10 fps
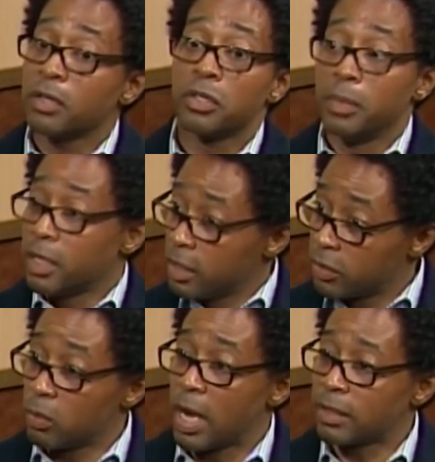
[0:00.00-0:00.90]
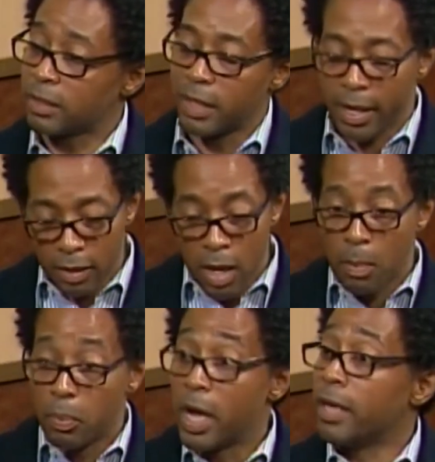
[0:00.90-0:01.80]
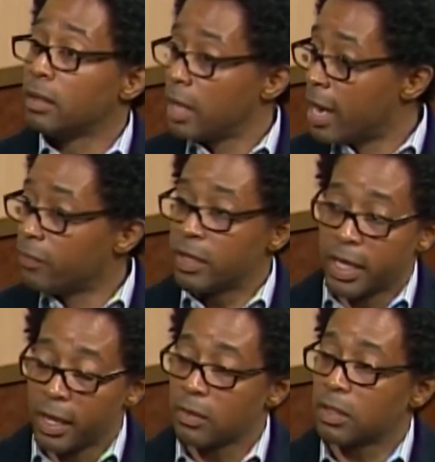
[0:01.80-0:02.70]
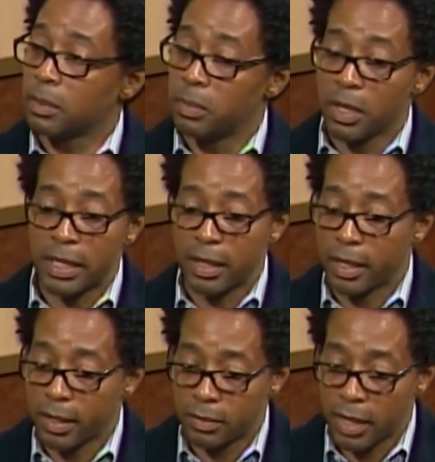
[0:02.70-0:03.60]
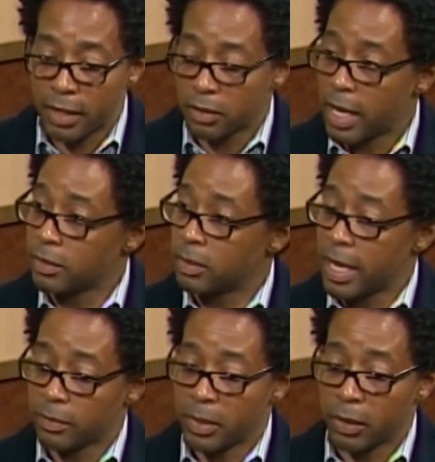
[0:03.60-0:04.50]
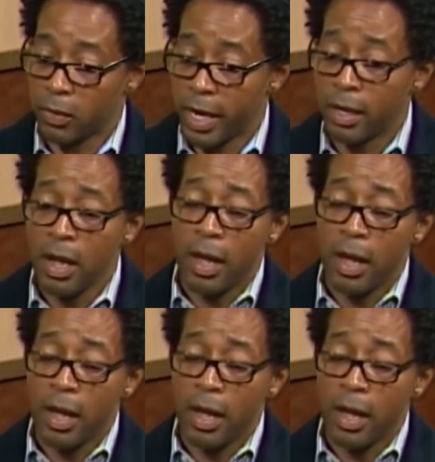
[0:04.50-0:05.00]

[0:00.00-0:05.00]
should be good throughout the state, but everything else in the bill I think has been great.